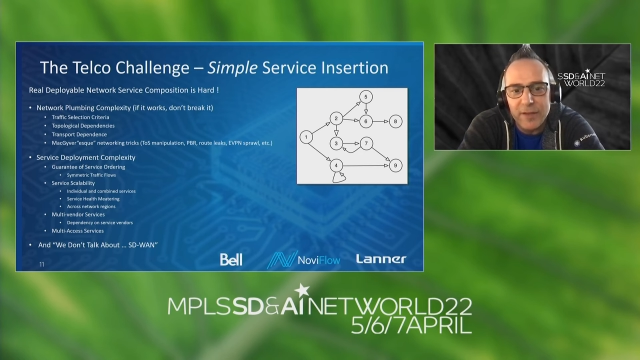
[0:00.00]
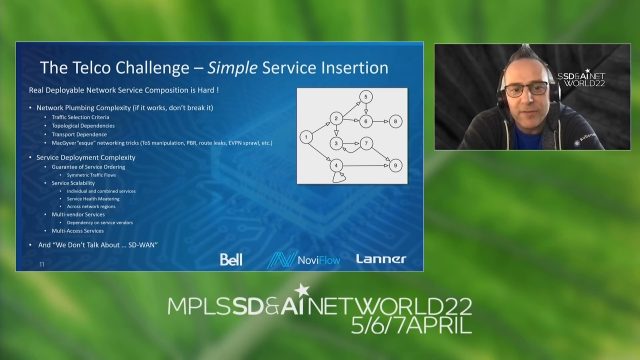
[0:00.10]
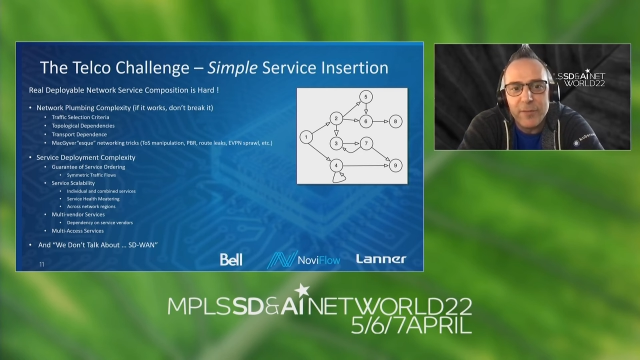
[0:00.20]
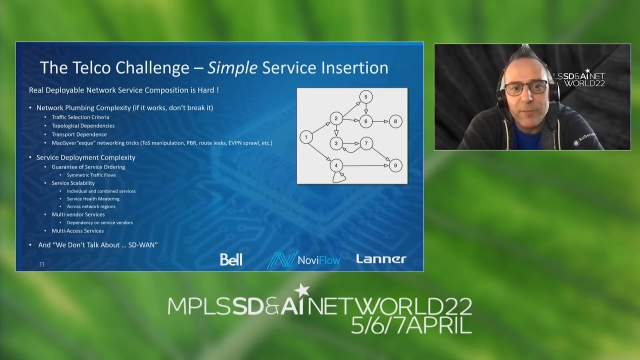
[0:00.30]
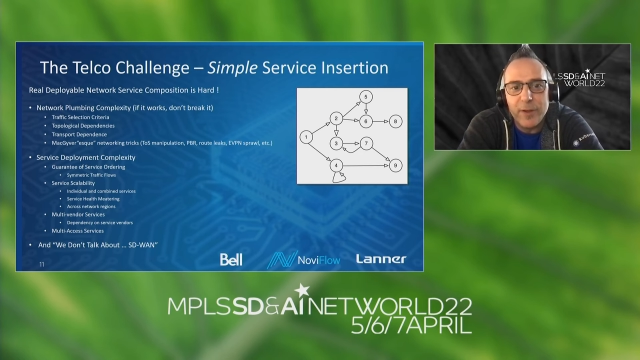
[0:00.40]

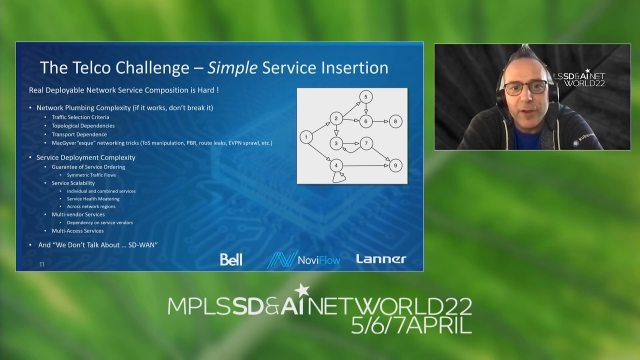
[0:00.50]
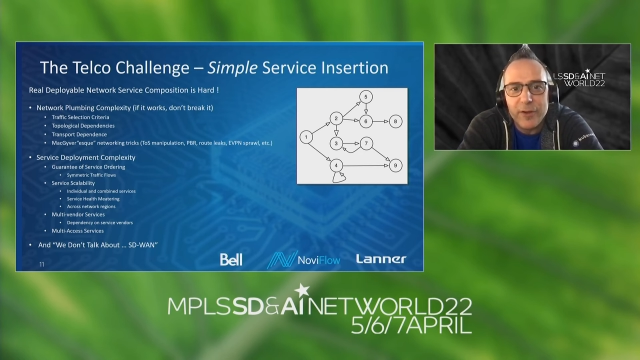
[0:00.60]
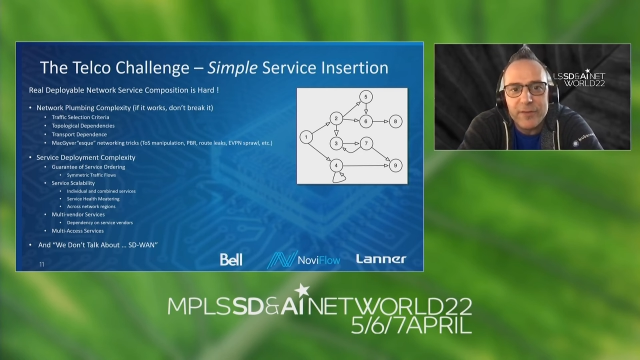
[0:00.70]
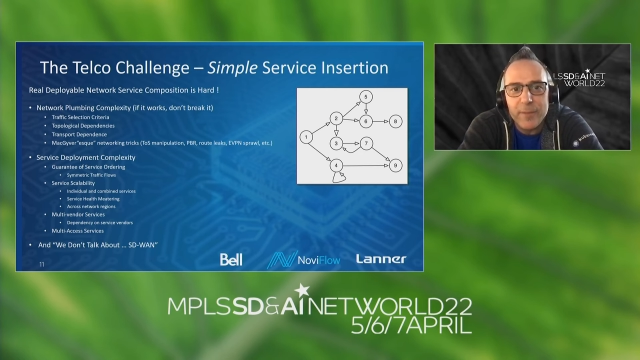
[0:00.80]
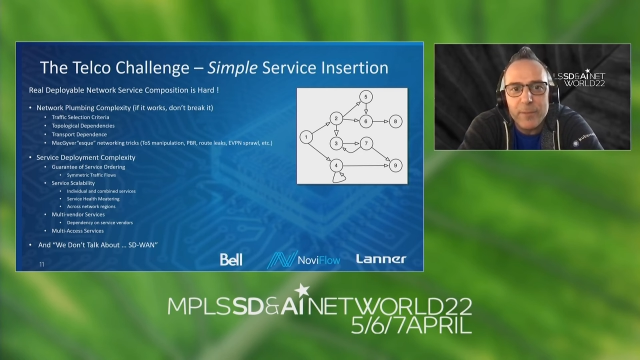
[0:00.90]
It's not
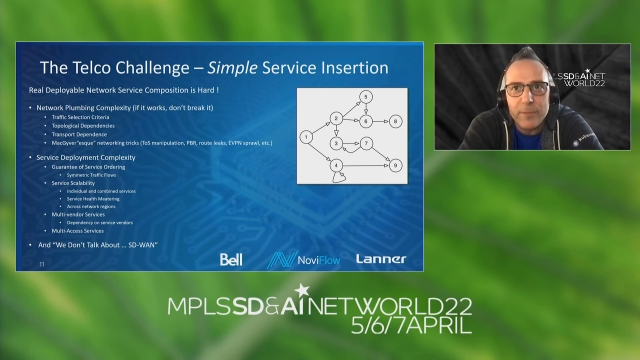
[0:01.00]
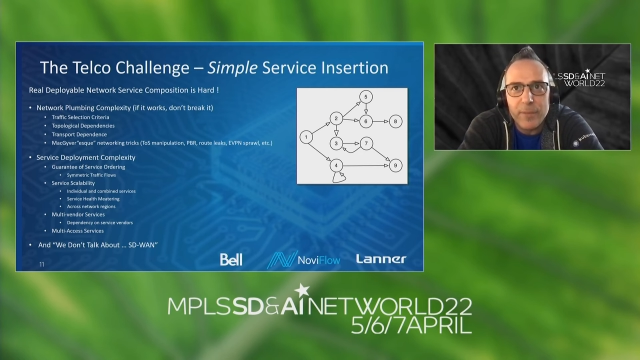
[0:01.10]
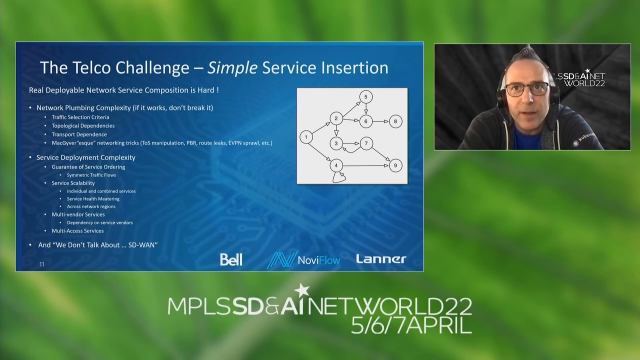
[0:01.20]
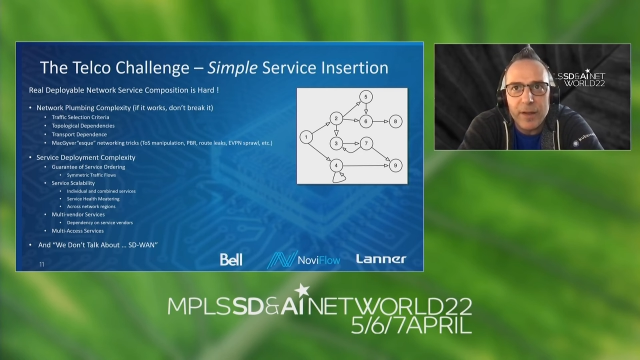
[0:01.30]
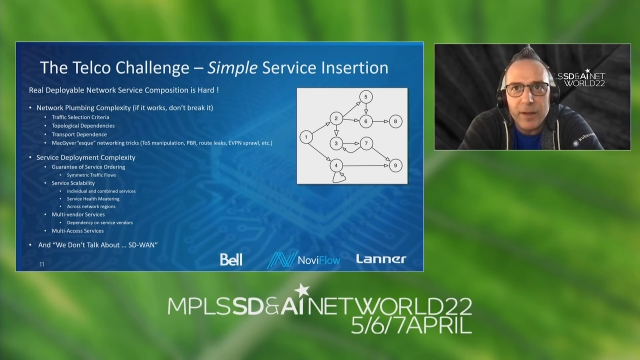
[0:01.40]
because
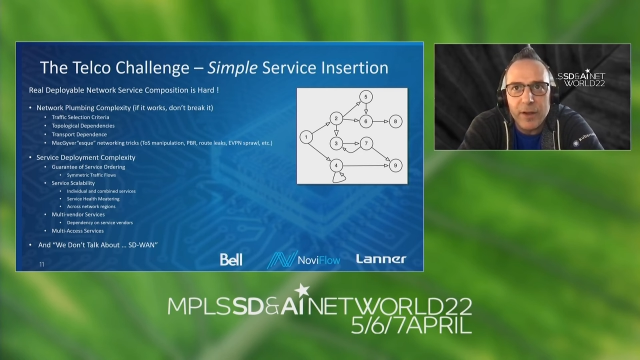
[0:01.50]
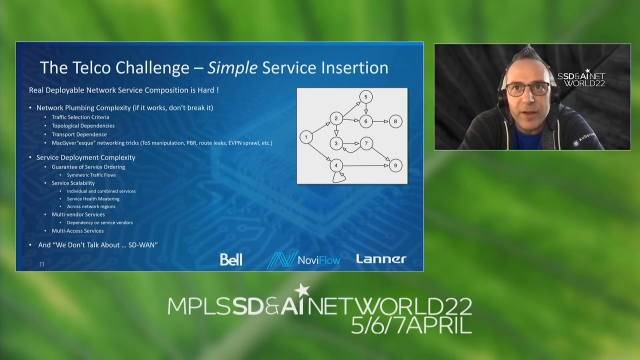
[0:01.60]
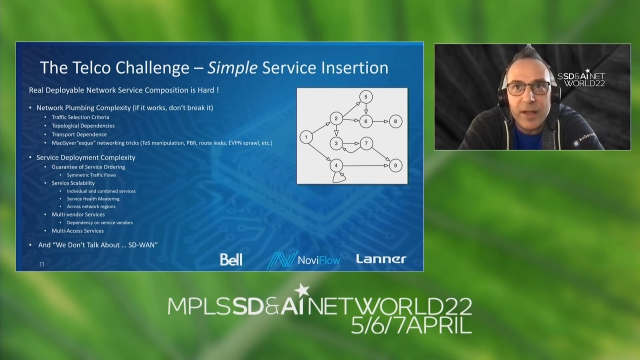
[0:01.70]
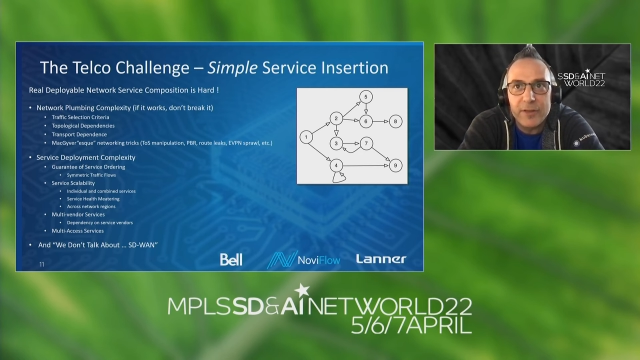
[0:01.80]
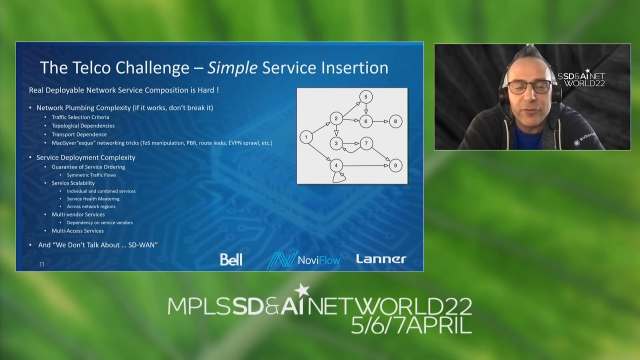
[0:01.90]
I
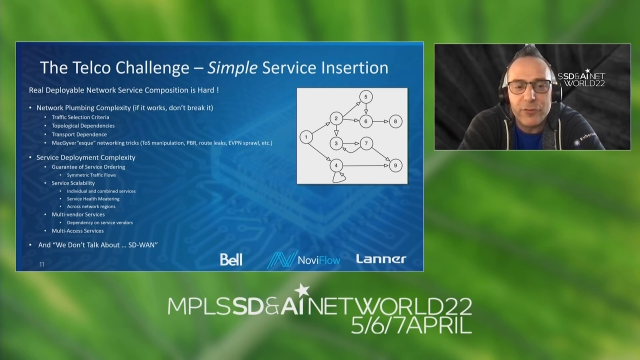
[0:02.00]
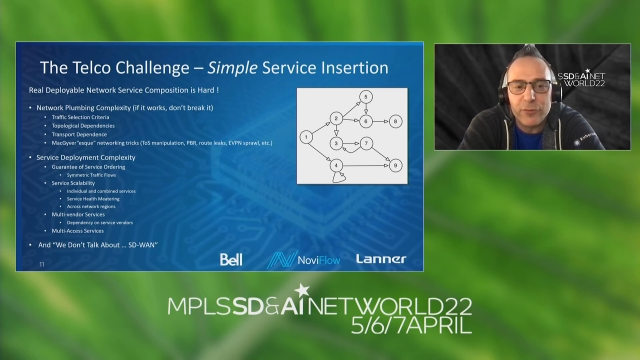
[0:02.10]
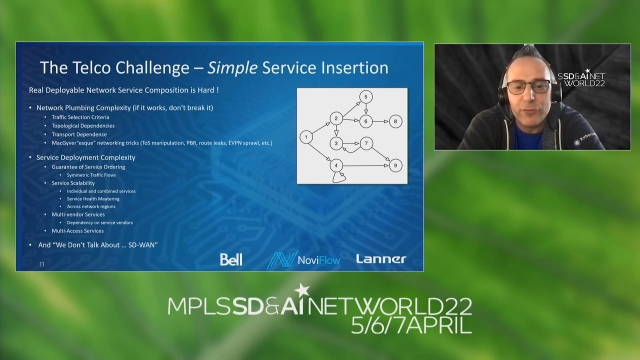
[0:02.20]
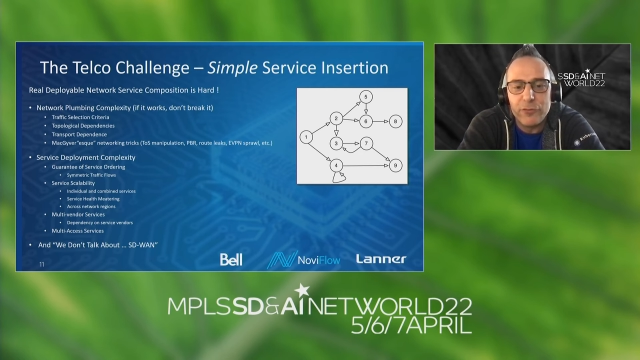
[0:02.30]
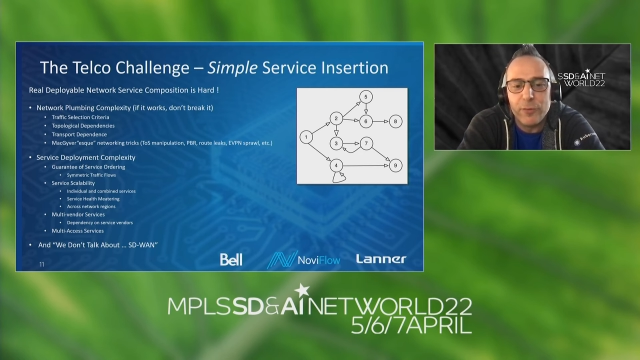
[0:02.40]
connect a
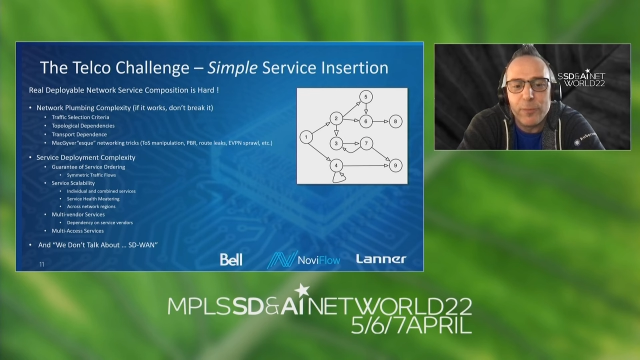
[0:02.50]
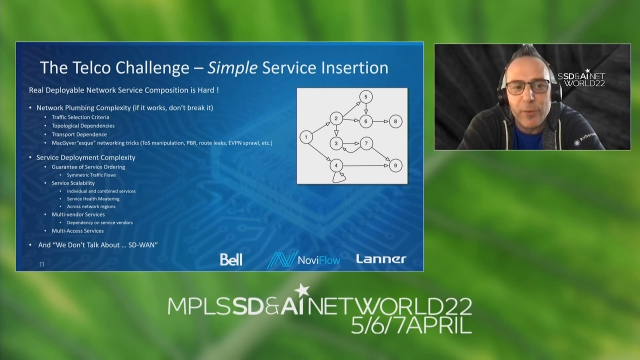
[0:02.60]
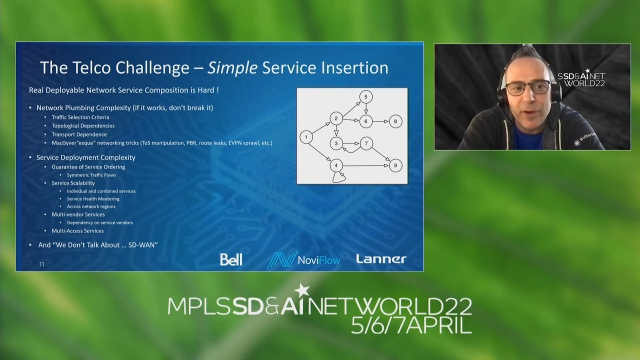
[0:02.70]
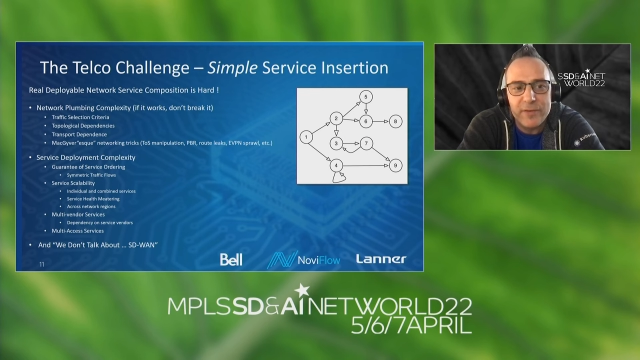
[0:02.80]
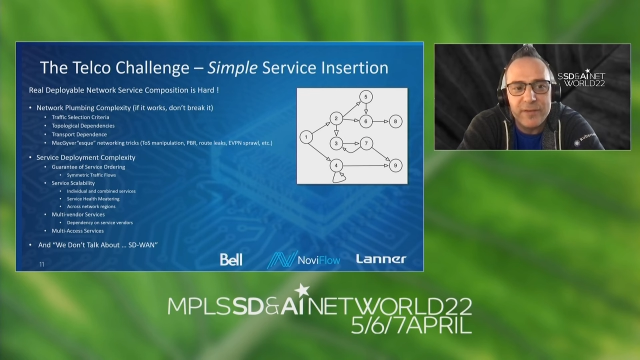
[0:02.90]
service to
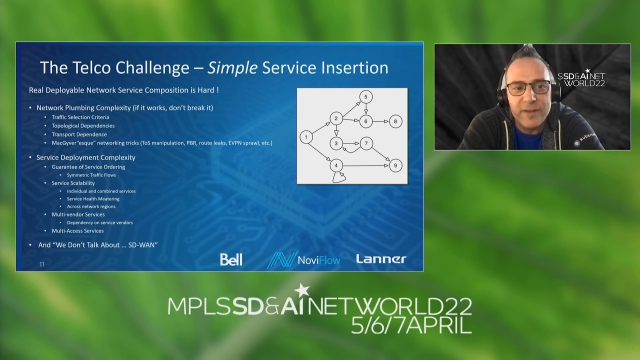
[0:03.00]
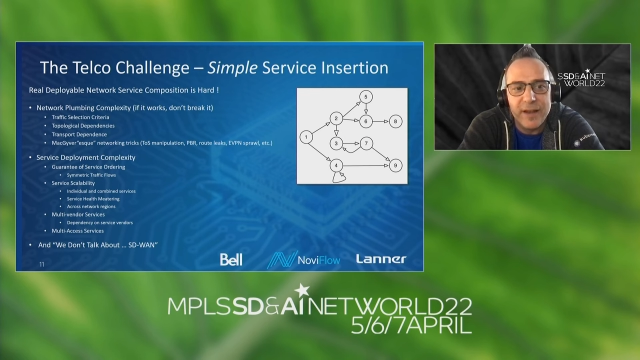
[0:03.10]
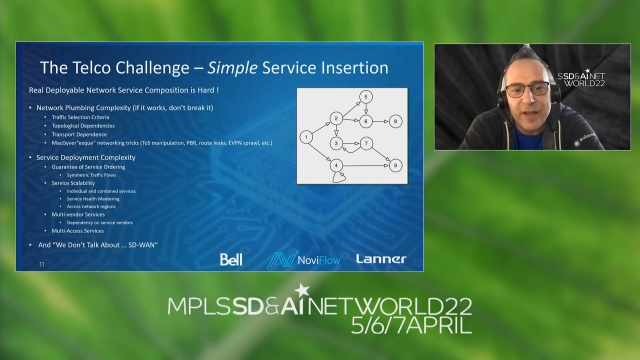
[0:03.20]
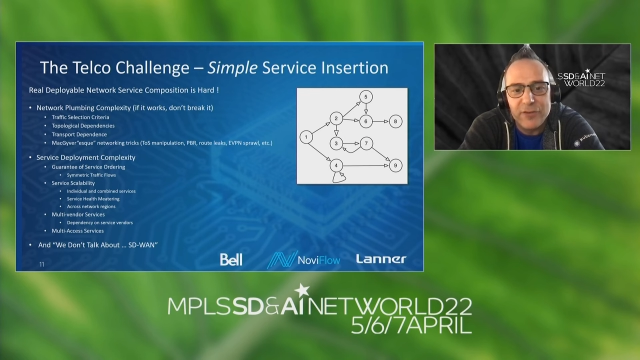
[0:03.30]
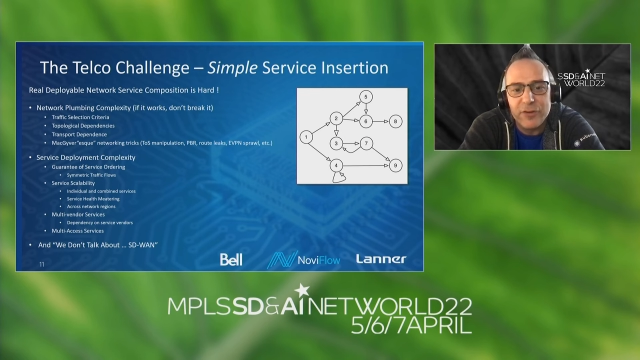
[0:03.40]
a
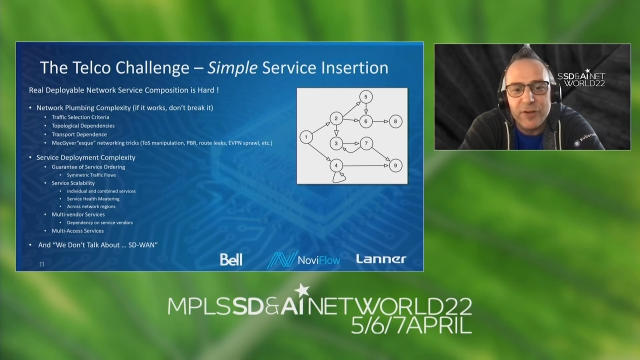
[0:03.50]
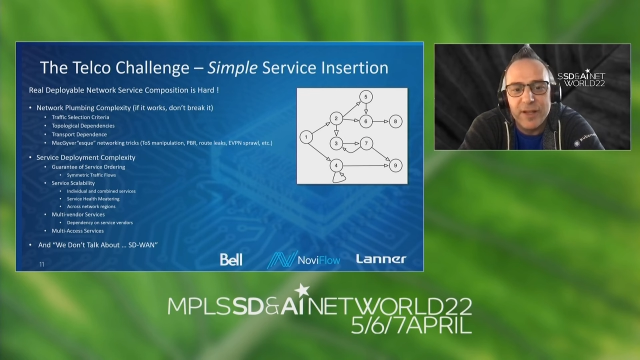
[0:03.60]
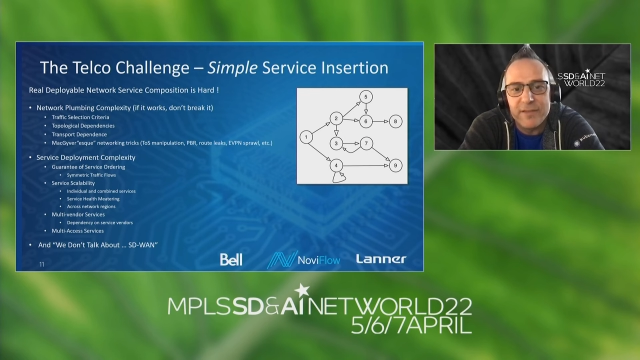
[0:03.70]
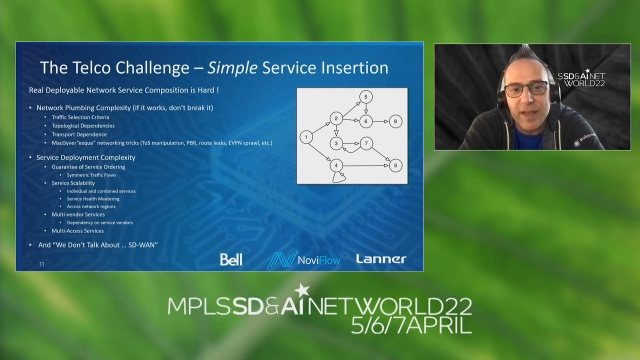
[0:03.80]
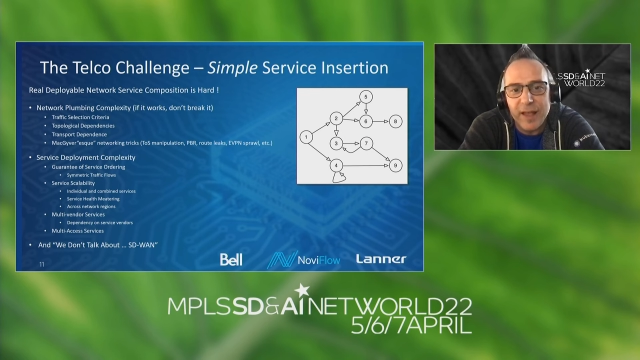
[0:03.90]
proxy that
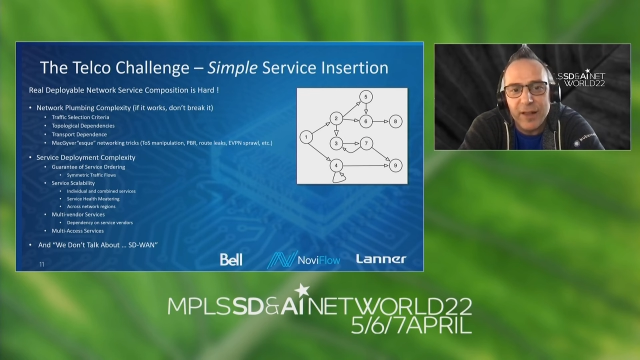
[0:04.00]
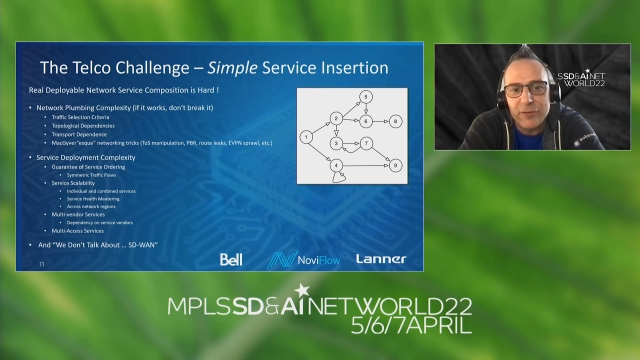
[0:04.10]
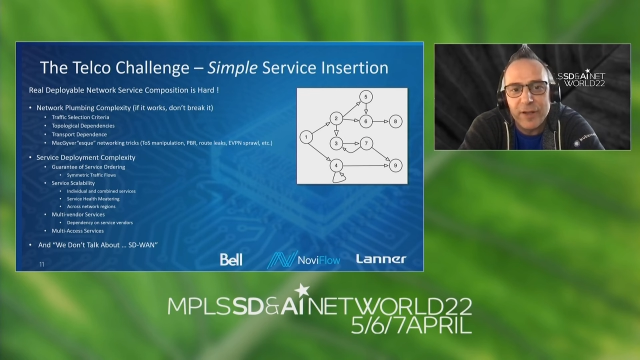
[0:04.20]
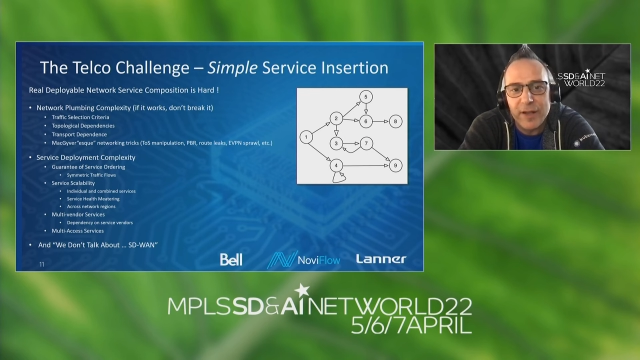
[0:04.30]
actually it scales.